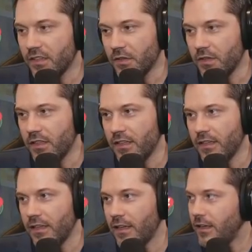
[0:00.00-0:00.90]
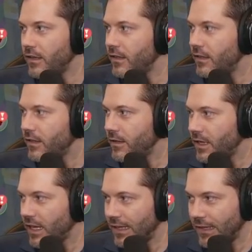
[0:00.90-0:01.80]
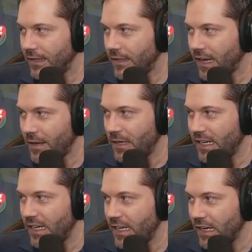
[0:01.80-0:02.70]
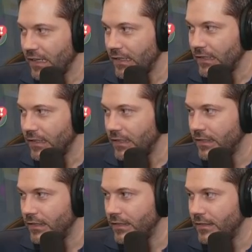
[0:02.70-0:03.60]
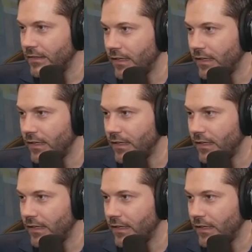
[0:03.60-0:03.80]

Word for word: you say all the Botania stuff, I mean, what, what does thou mean?